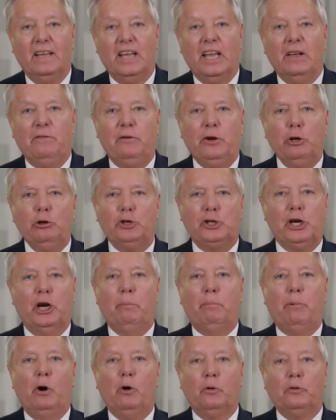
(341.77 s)
if you
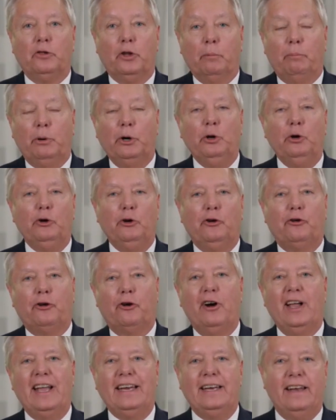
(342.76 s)
jump on the Putin
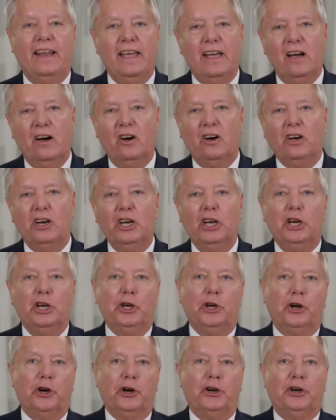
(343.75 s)
train now,
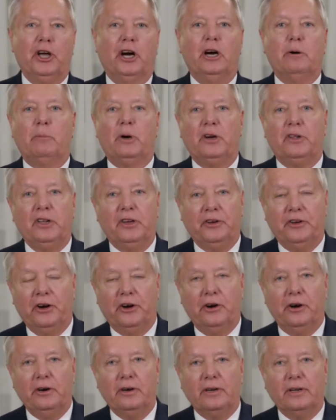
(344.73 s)
you're dumber than
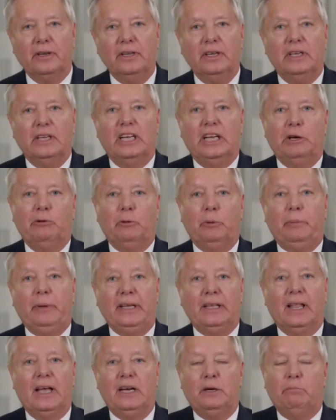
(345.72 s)
dirt. It would
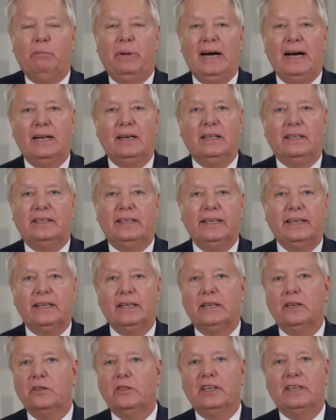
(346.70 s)
be like buying a
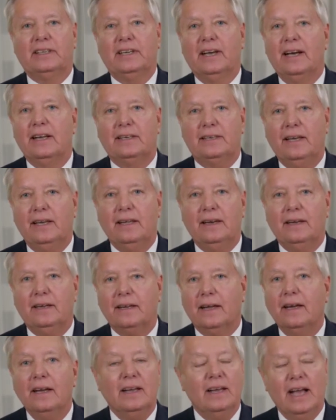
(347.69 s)
ticket on the
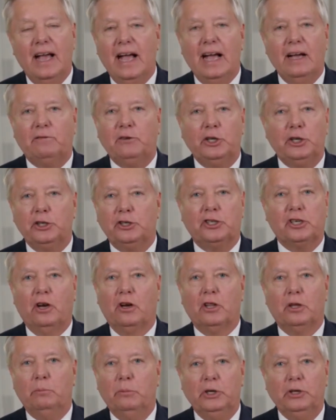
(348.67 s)
Titanic after you
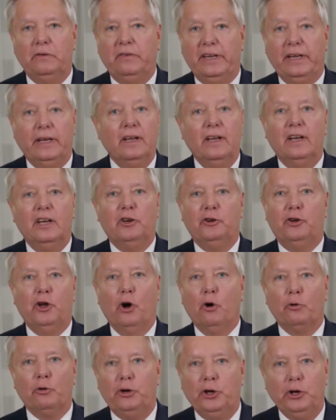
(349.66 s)
saw the movie.
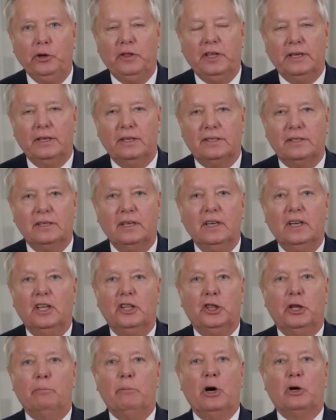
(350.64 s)
Don't do this.
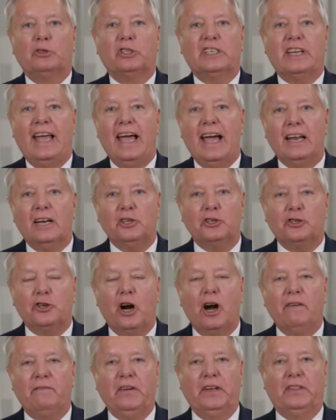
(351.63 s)
The most
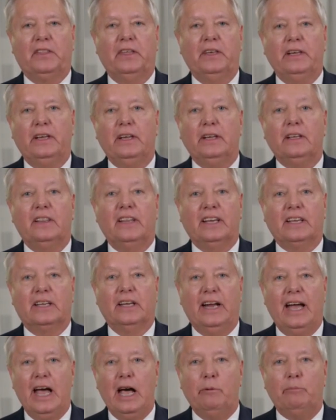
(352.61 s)
catastrophic thing that
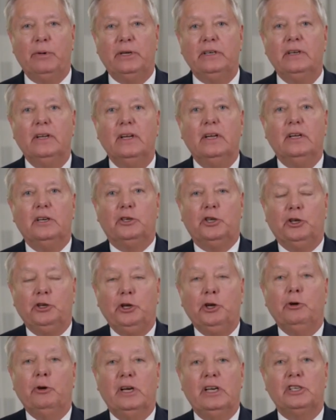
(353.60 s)
could happen to
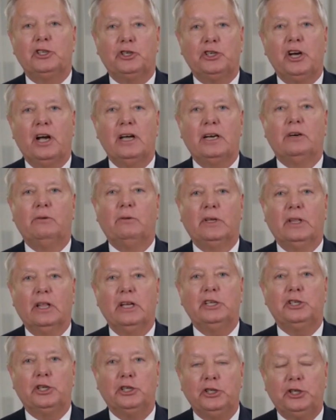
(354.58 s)
U.S.-China
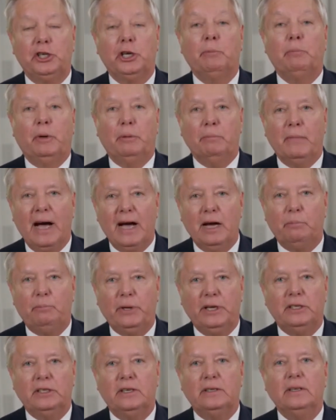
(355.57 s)
relationship, in my
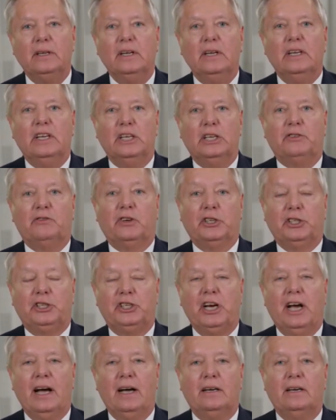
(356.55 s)
opinion, is for
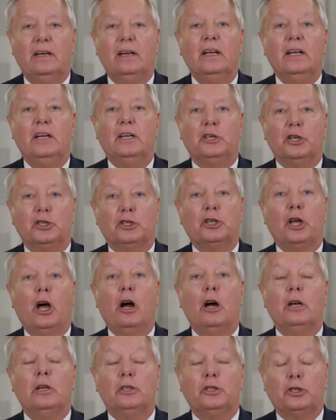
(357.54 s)
China
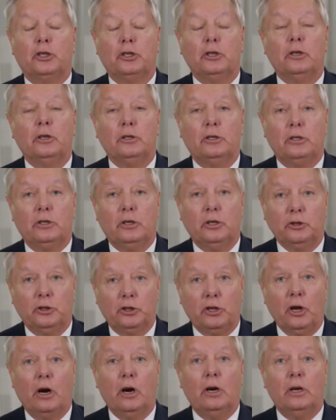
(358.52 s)

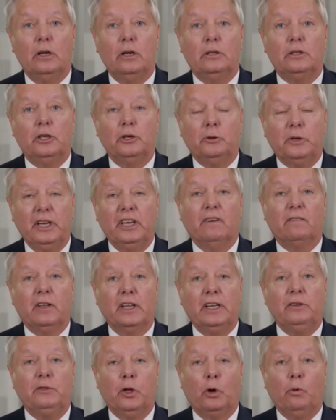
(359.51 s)
to give
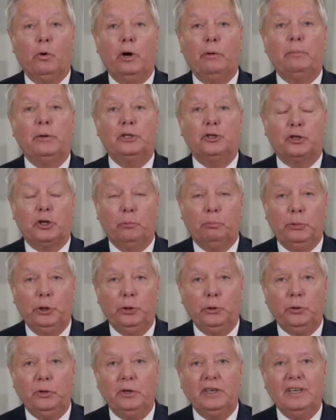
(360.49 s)
lethal weapons to
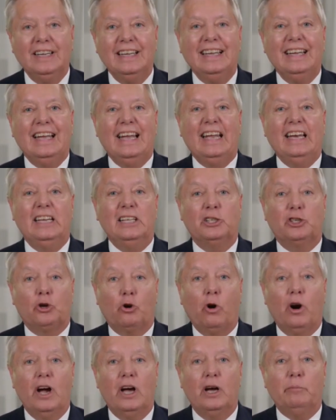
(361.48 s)
Putin in his
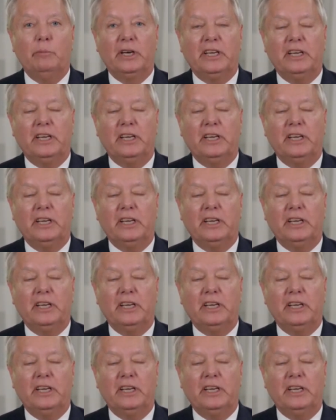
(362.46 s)
crime